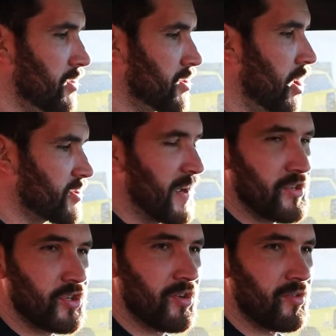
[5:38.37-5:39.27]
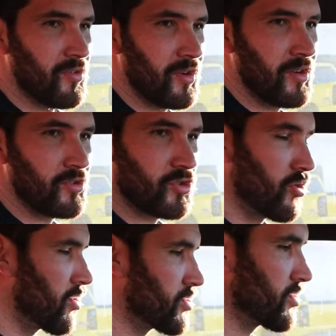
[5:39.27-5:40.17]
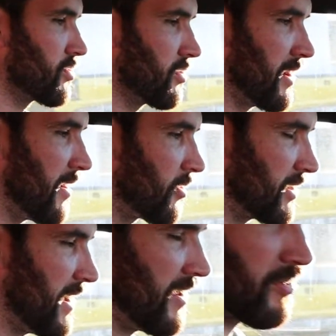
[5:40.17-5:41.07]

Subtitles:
the Dodge badge here or a Charger or a Hellcat